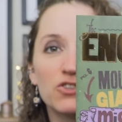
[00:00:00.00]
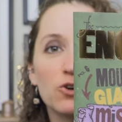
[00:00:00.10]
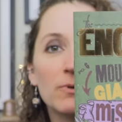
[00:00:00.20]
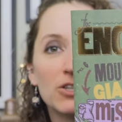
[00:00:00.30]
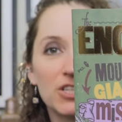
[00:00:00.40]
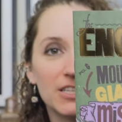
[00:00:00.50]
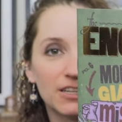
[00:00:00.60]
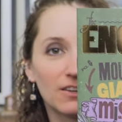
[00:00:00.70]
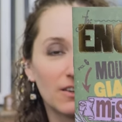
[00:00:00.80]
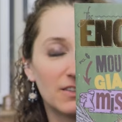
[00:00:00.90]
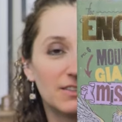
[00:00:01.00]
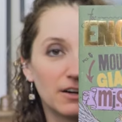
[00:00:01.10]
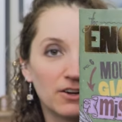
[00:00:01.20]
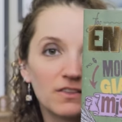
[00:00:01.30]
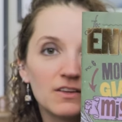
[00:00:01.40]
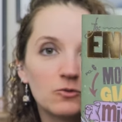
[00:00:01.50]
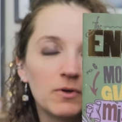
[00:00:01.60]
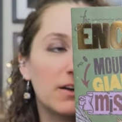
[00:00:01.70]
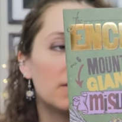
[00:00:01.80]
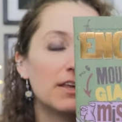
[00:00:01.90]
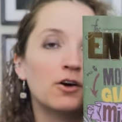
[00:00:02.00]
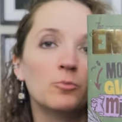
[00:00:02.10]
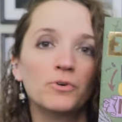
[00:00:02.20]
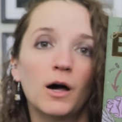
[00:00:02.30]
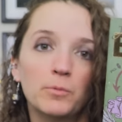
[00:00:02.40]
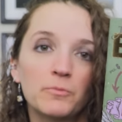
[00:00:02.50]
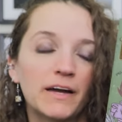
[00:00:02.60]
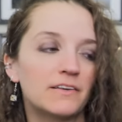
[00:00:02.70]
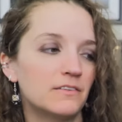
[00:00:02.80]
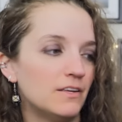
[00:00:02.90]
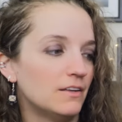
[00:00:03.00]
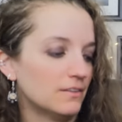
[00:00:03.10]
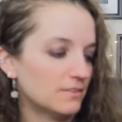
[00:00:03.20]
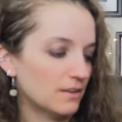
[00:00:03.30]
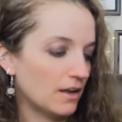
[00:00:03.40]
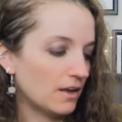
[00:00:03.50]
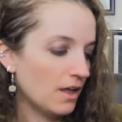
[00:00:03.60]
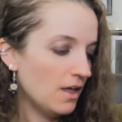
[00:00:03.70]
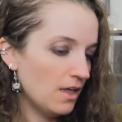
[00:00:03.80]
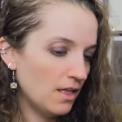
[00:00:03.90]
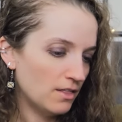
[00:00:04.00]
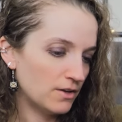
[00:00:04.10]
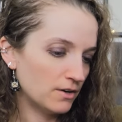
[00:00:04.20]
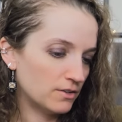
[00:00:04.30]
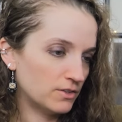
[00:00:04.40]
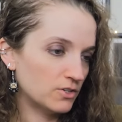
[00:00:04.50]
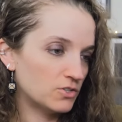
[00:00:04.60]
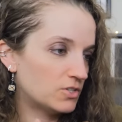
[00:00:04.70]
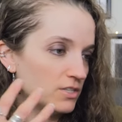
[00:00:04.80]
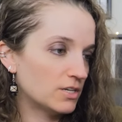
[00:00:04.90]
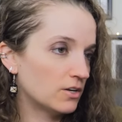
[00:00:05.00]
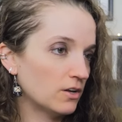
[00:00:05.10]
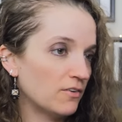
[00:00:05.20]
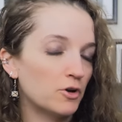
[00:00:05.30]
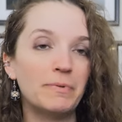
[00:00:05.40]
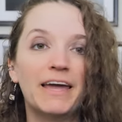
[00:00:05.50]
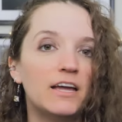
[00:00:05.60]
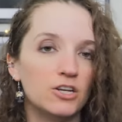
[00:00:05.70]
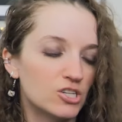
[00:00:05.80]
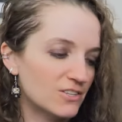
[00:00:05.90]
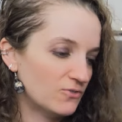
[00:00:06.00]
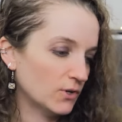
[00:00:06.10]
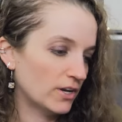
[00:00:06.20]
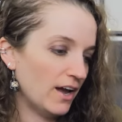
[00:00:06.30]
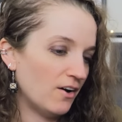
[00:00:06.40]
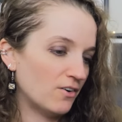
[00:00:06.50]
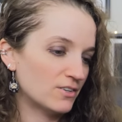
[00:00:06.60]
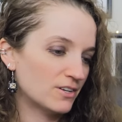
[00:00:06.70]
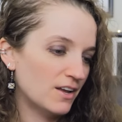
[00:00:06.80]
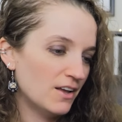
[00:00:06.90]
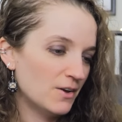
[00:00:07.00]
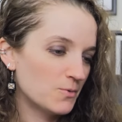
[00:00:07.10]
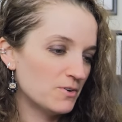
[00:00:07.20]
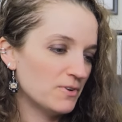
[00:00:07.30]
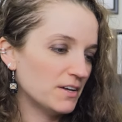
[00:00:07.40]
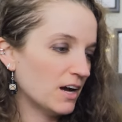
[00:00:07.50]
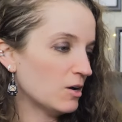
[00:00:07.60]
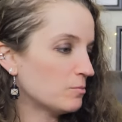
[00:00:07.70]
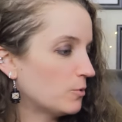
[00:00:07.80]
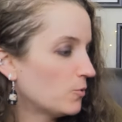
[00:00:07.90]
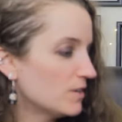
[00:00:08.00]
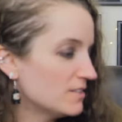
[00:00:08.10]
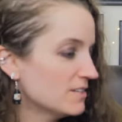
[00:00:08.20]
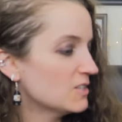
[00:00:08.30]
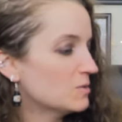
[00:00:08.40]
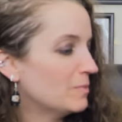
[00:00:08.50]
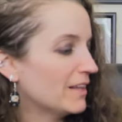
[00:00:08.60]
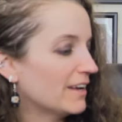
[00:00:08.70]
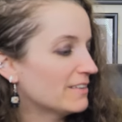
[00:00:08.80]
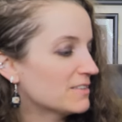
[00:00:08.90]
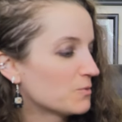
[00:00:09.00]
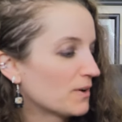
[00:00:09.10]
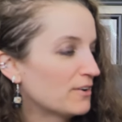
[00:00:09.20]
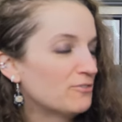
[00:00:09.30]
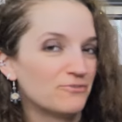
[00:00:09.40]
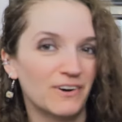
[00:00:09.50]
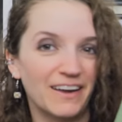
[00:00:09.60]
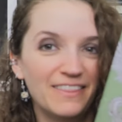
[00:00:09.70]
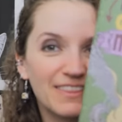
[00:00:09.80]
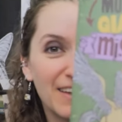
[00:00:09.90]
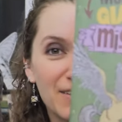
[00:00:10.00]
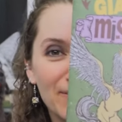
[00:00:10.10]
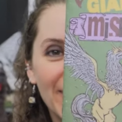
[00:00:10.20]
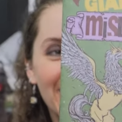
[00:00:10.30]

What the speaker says: so much detail done on these because they are proper magazines. Like, every page is filled out. What have we got? Poisonous plants and where to find them?